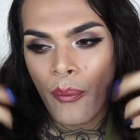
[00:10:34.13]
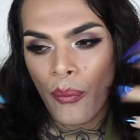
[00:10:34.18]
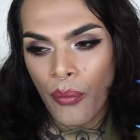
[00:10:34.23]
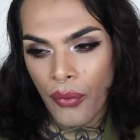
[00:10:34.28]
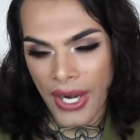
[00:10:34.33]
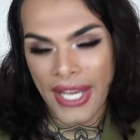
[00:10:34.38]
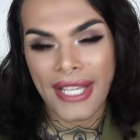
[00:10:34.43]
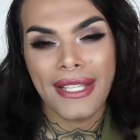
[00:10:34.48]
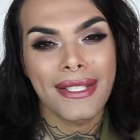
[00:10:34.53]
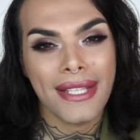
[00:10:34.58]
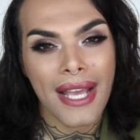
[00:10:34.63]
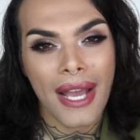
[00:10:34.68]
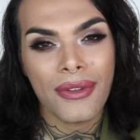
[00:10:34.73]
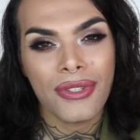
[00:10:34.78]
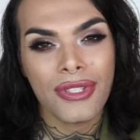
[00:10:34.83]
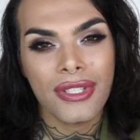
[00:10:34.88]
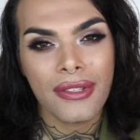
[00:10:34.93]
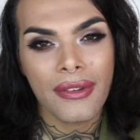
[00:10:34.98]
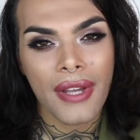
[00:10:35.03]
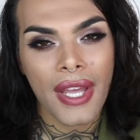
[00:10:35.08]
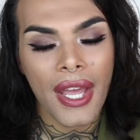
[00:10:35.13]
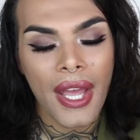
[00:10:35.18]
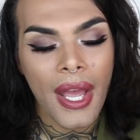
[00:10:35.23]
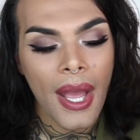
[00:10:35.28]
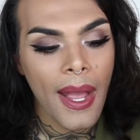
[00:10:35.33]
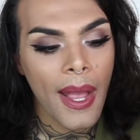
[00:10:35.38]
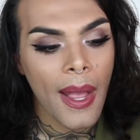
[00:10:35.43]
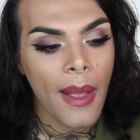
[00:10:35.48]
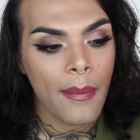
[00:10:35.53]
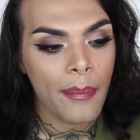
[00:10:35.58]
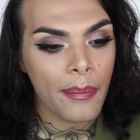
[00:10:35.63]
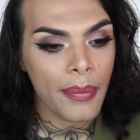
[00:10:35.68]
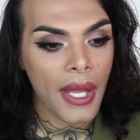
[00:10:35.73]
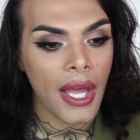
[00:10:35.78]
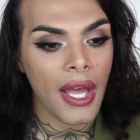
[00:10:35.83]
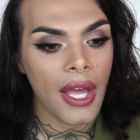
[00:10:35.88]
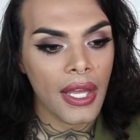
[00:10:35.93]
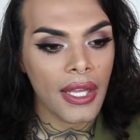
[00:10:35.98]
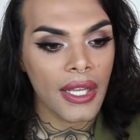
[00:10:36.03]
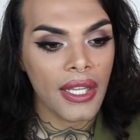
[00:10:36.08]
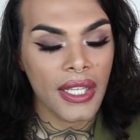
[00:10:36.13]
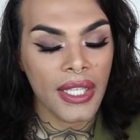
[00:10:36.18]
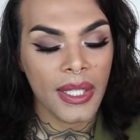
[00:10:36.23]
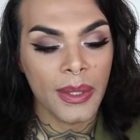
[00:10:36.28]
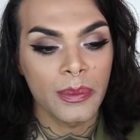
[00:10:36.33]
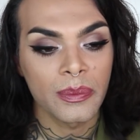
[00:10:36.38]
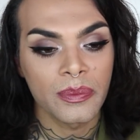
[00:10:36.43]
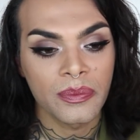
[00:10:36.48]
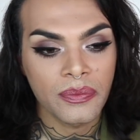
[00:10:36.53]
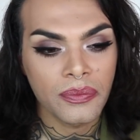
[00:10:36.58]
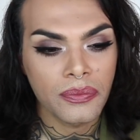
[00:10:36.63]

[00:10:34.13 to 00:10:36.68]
break down to it, but